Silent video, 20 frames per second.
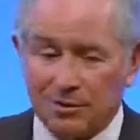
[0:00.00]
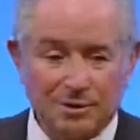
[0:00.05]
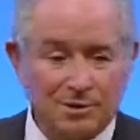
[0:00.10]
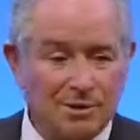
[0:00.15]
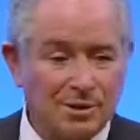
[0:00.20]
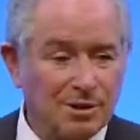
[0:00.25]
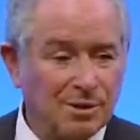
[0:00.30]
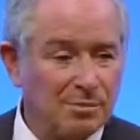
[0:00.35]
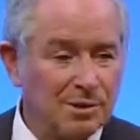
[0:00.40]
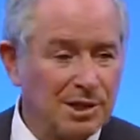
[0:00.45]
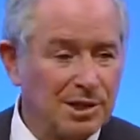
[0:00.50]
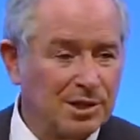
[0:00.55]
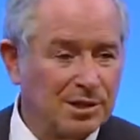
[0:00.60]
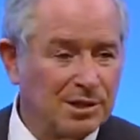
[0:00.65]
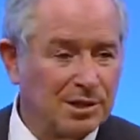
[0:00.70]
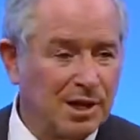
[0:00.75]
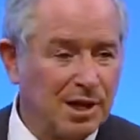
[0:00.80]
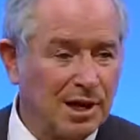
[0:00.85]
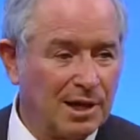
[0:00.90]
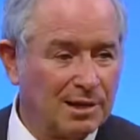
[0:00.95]
some of these
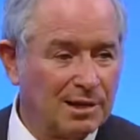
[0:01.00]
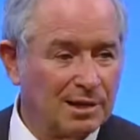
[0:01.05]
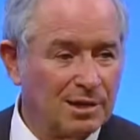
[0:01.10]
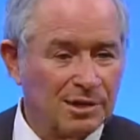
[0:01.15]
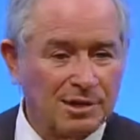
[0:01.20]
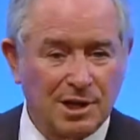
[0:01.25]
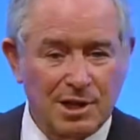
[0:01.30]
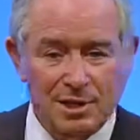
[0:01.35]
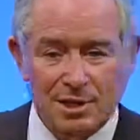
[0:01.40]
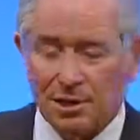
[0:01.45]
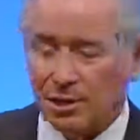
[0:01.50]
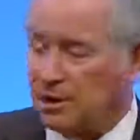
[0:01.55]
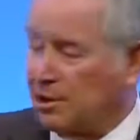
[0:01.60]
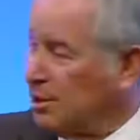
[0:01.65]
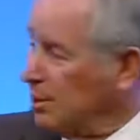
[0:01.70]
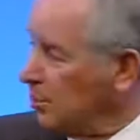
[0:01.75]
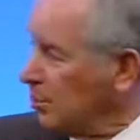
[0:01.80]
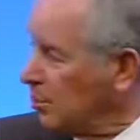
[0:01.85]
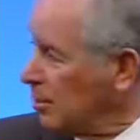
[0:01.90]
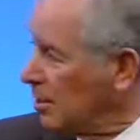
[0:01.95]
guys because they thought
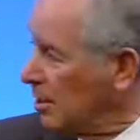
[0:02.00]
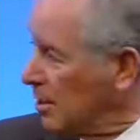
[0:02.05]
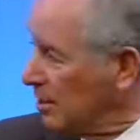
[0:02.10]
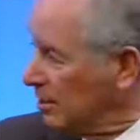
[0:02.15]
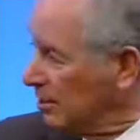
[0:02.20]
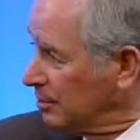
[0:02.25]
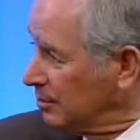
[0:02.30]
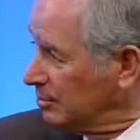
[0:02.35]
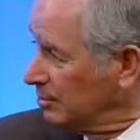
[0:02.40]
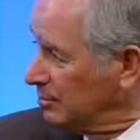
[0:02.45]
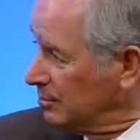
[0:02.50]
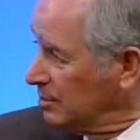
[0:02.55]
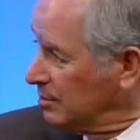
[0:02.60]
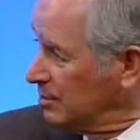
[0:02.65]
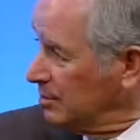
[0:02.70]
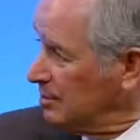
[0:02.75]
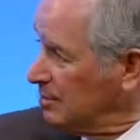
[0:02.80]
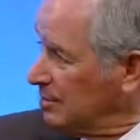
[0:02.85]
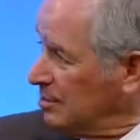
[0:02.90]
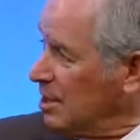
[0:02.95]
they were like
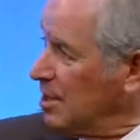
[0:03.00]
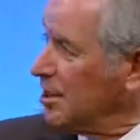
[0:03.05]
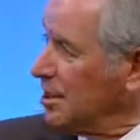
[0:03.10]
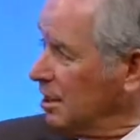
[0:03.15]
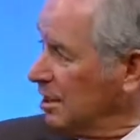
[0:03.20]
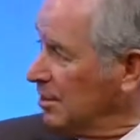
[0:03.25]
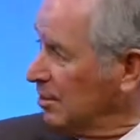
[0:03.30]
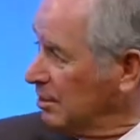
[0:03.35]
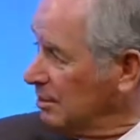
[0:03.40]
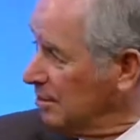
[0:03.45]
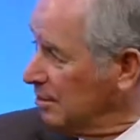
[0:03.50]
nothing.